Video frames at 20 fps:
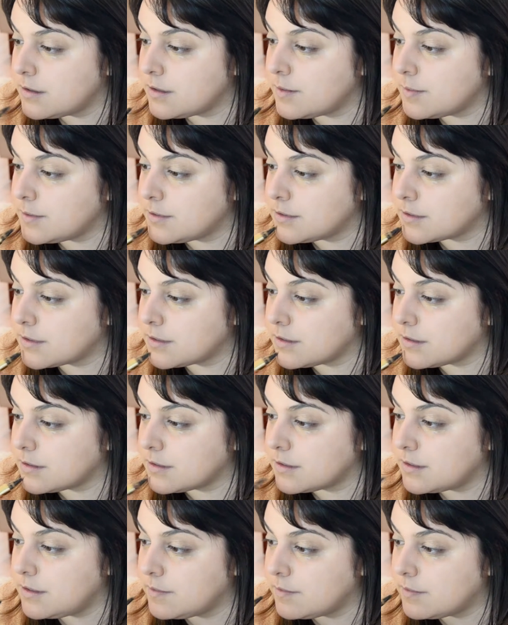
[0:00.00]
I'm just gonna
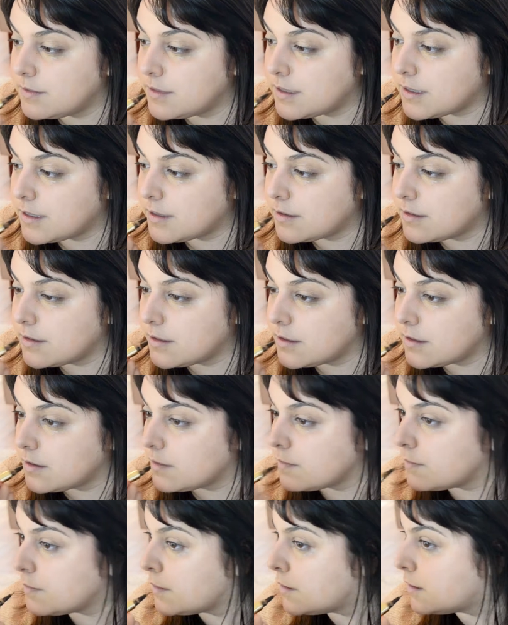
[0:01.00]
leave that
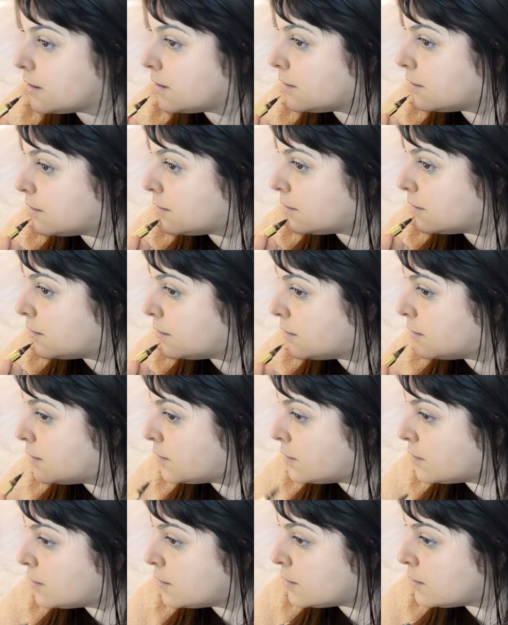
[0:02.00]
there for now.
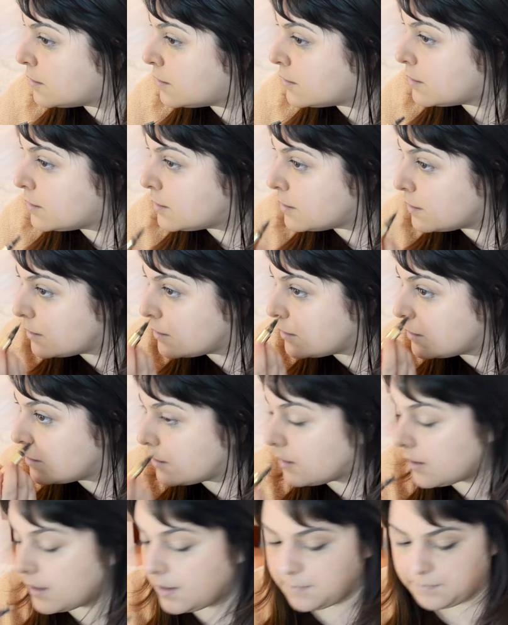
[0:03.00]

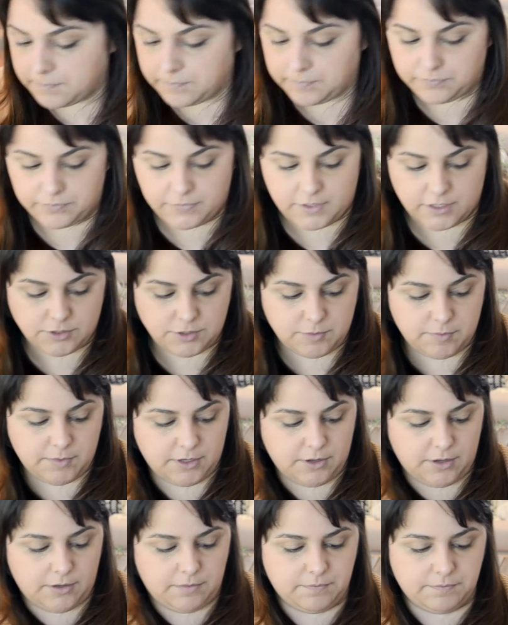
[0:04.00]
Okay, that should be
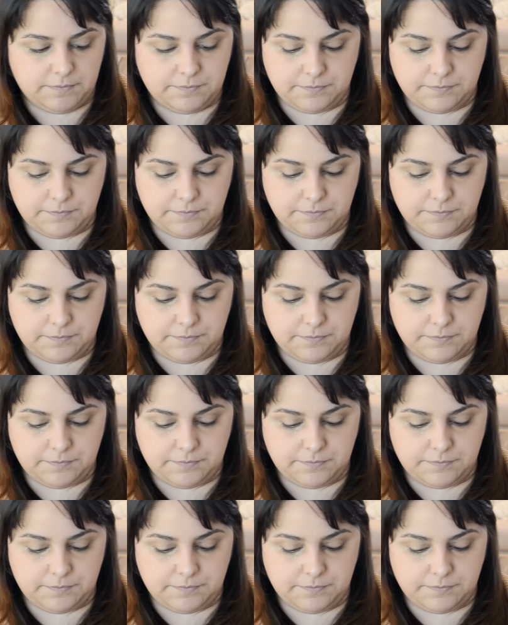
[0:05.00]
good.